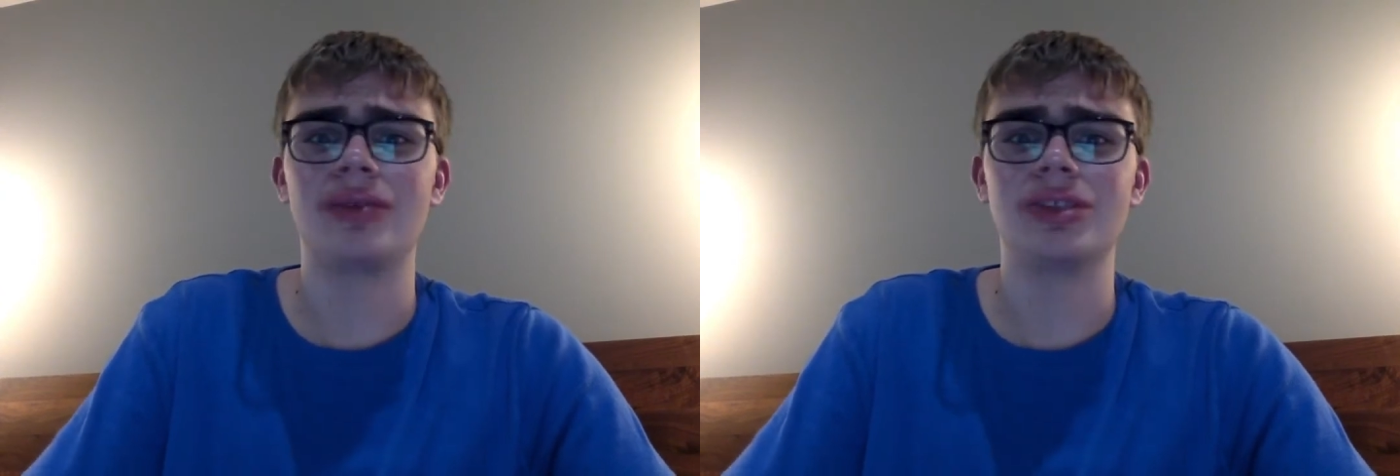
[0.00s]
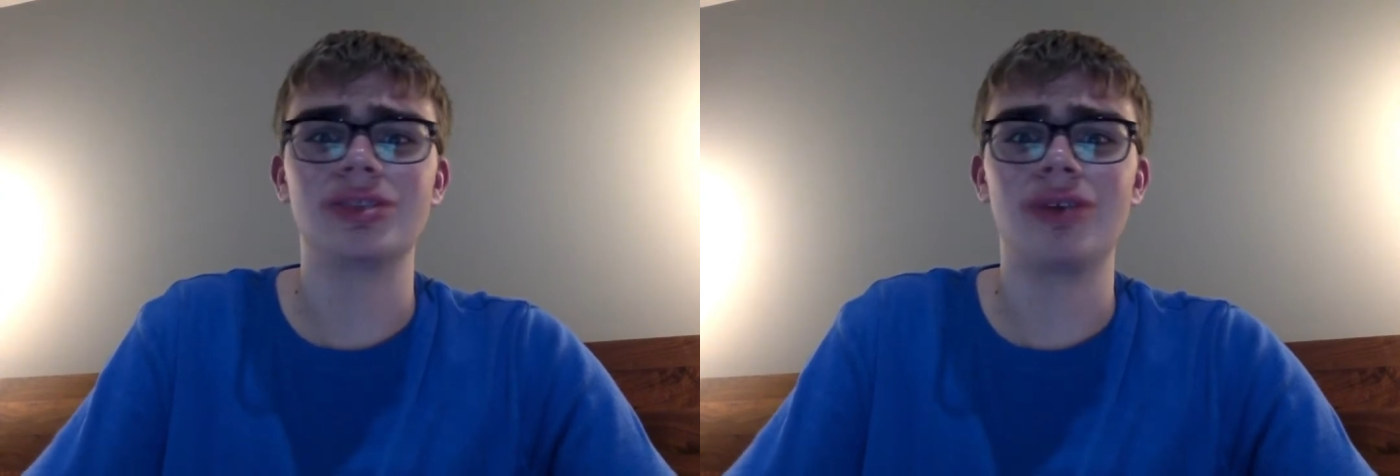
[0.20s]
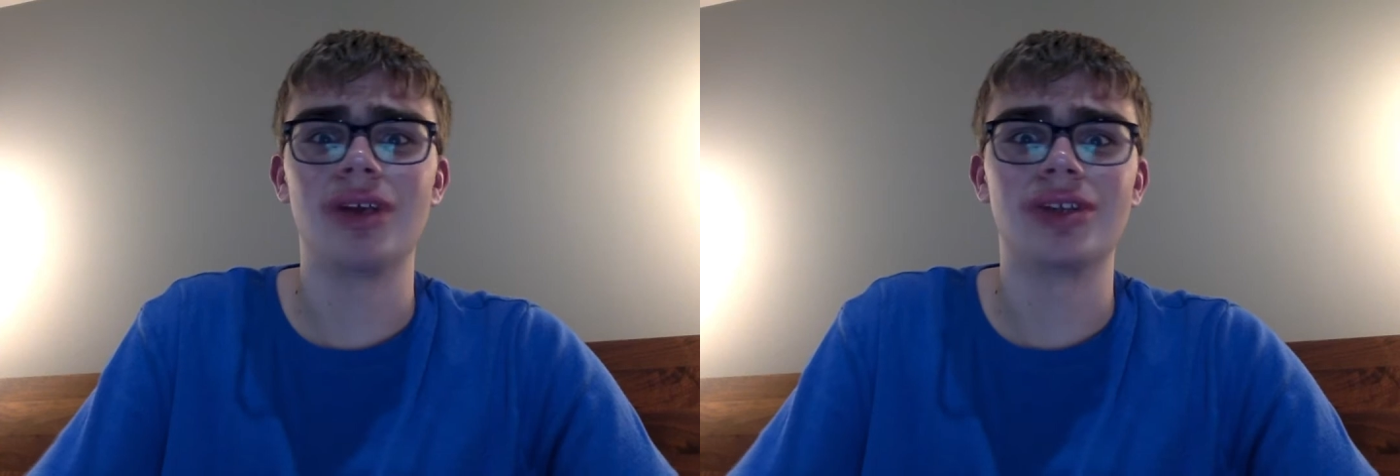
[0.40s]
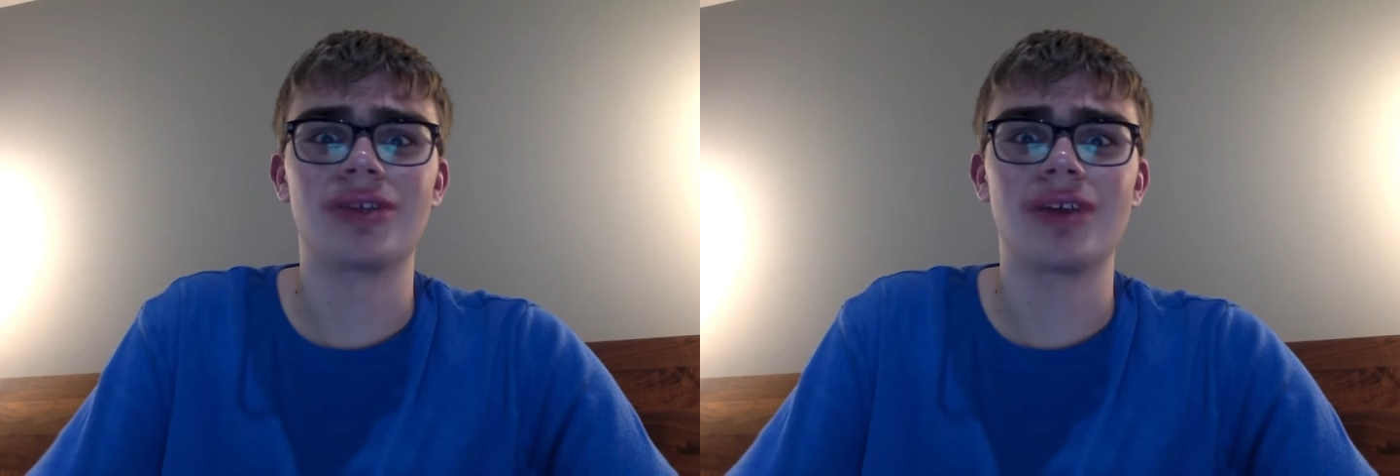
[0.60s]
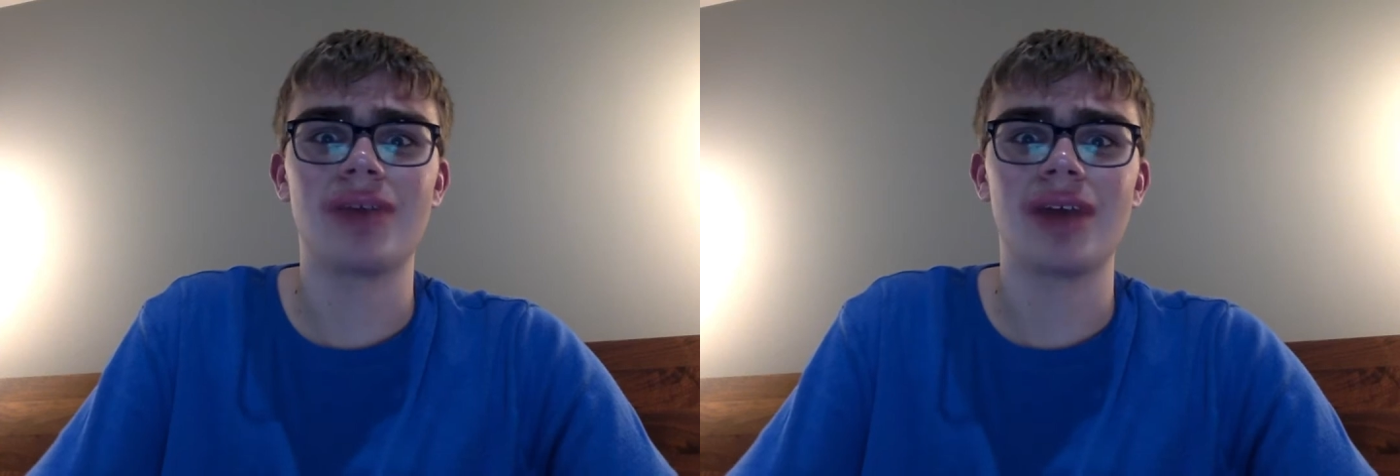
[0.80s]
just wanted to
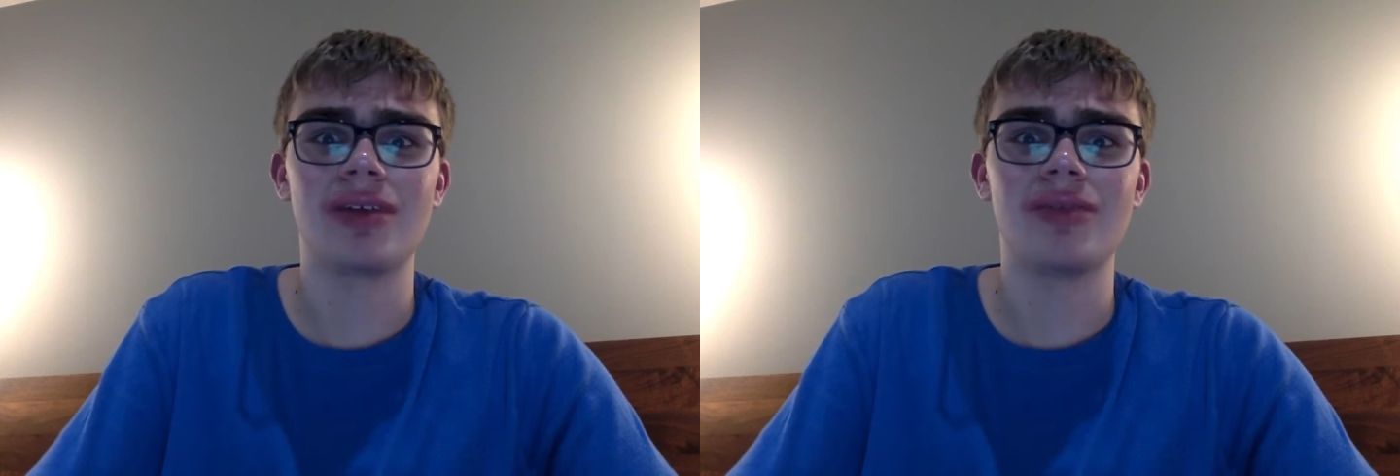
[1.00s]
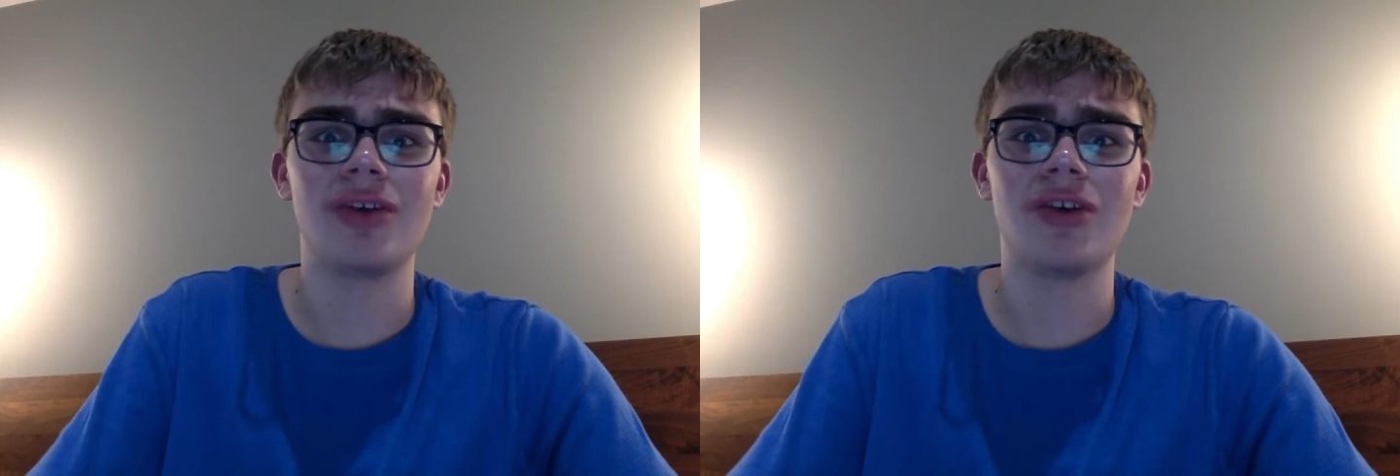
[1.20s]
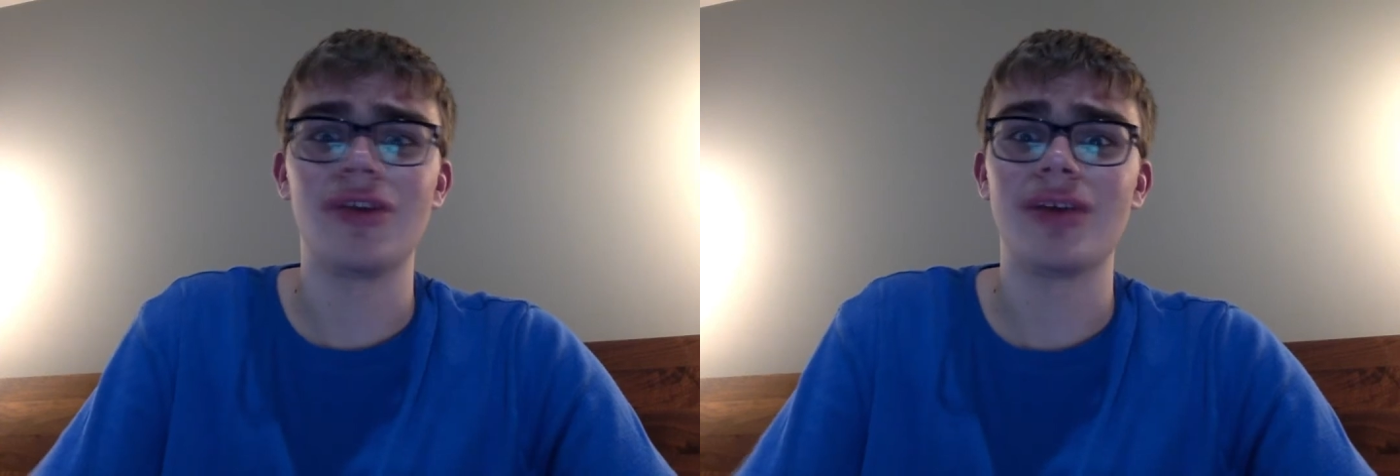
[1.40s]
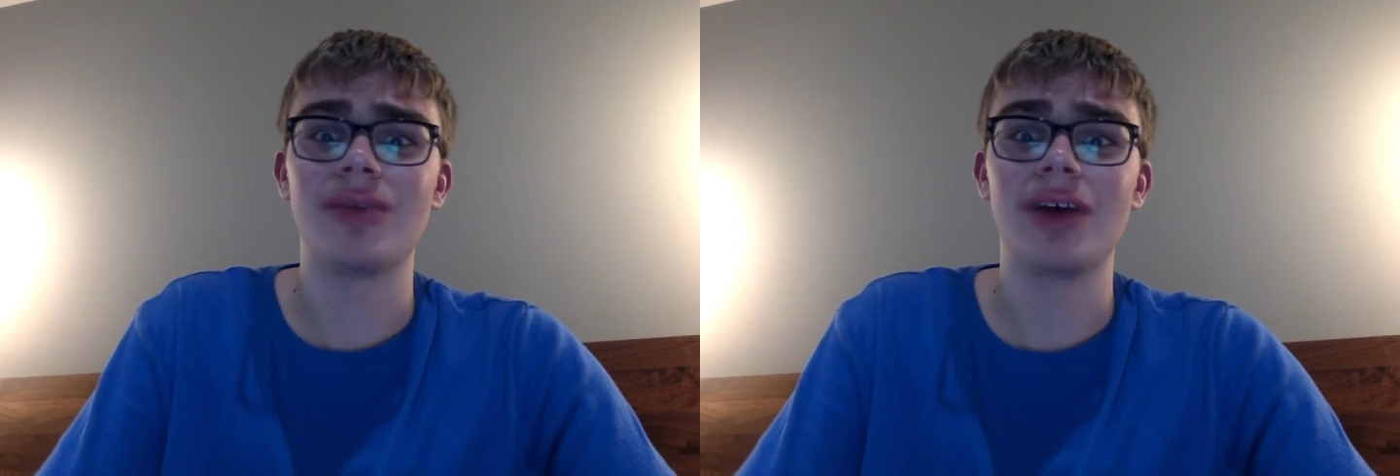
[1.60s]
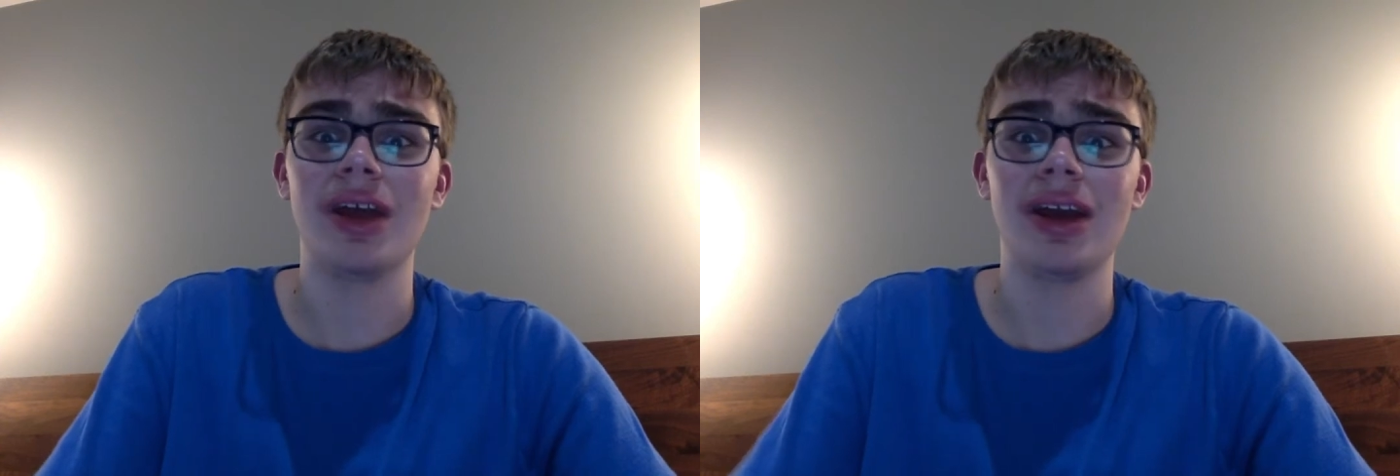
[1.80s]
remake the movie,
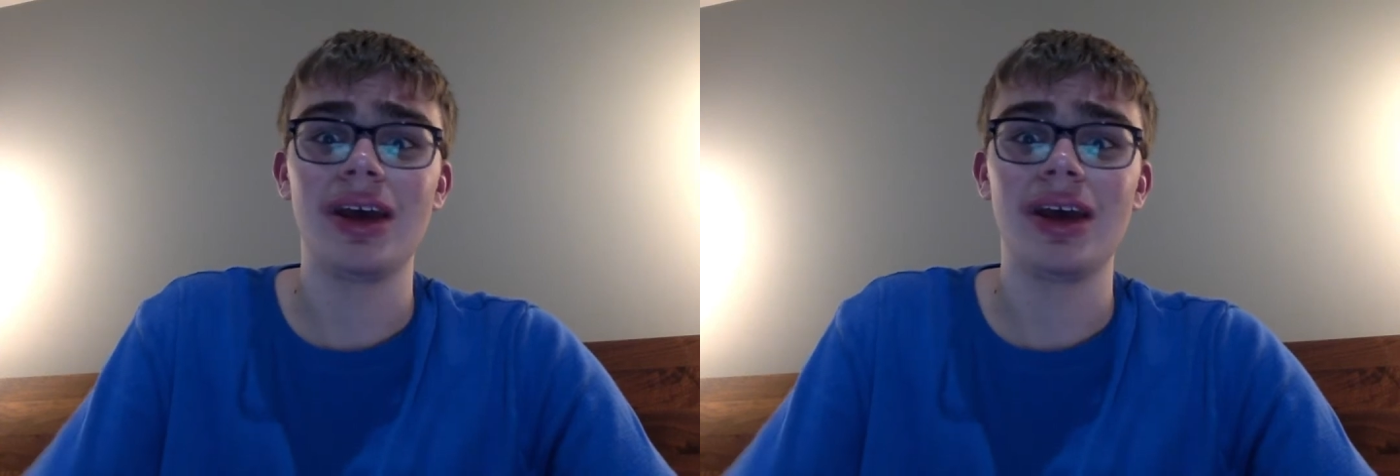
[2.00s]
but